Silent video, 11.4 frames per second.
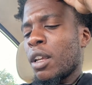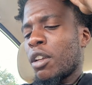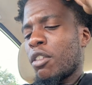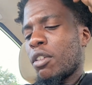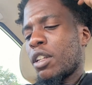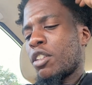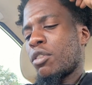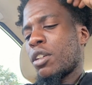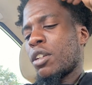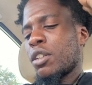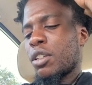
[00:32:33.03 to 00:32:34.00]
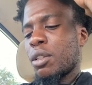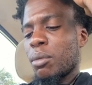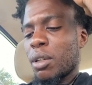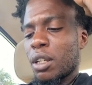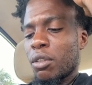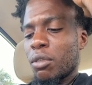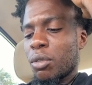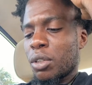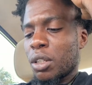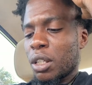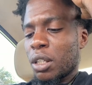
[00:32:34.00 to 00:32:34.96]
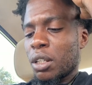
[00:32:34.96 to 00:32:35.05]
Create triggers to make it a
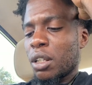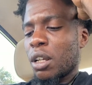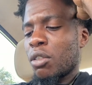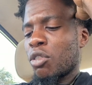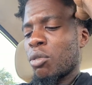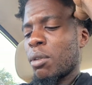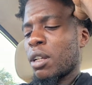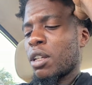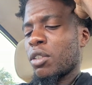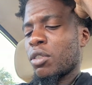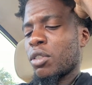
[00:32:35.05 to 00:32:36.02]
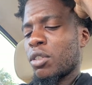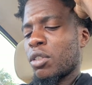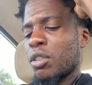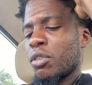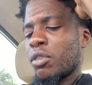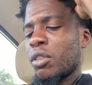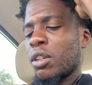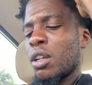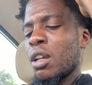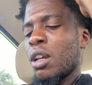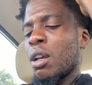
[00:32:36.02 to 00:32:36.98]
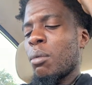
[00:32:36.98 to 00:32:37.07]
routine. I drill my kids on this stuff.
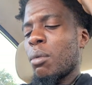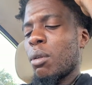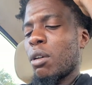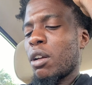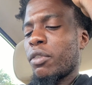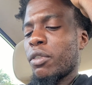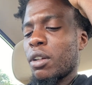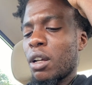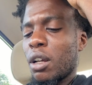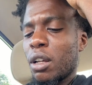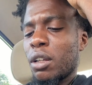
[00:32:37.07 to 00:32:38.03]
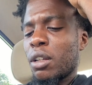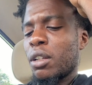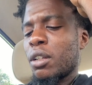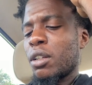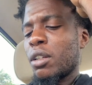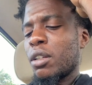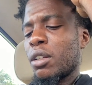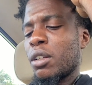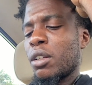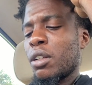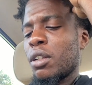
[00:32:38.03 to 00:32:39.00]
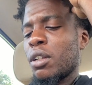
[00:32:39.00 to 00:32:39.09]
My wife and I
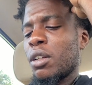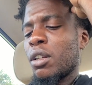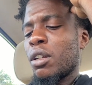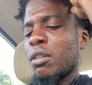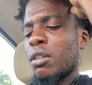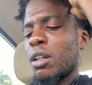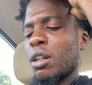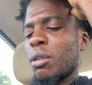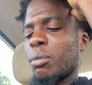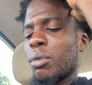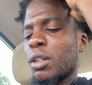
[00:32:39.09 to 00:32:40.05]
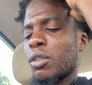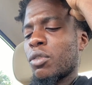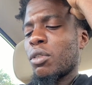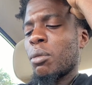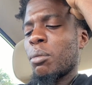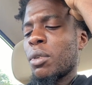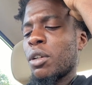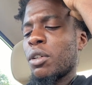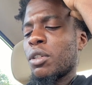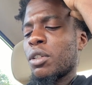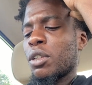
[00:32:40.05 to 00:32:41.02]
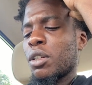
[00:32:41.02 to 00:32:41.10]
got our plans for our
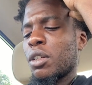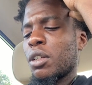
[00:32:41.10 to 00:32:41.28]
marriage.